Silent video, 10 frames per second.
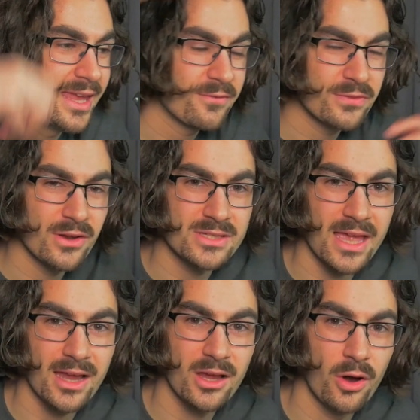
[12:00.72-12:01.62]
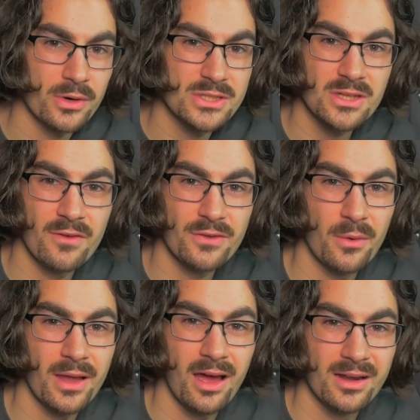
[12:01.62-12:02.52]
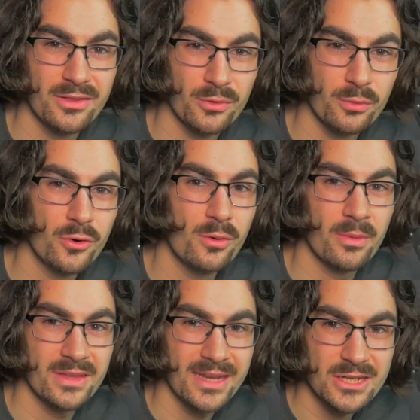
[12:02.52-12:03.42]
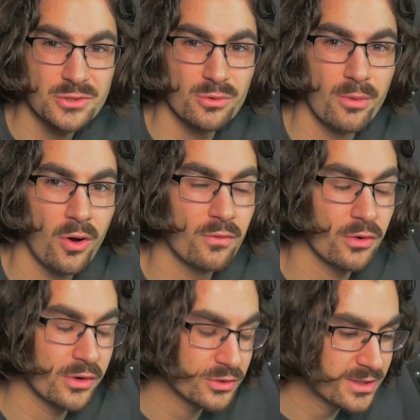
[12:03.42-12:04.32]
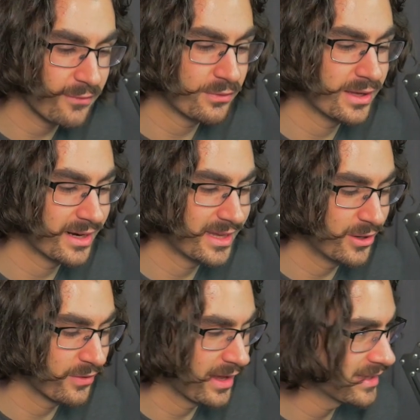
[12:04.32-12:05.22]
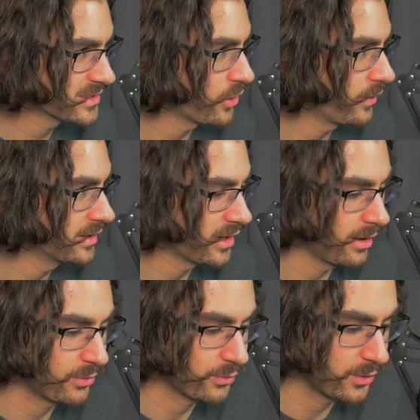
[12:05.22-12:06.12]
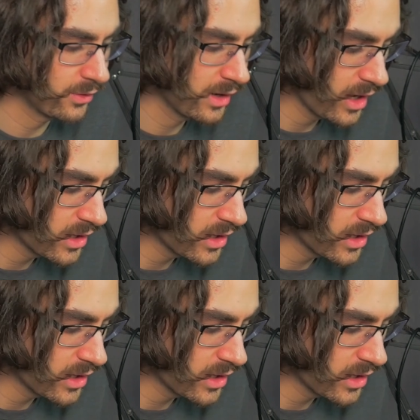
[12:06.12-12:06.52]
If there's echo or stuff going on in the room or the next room over, you're definitely going to hear that it's going to come through.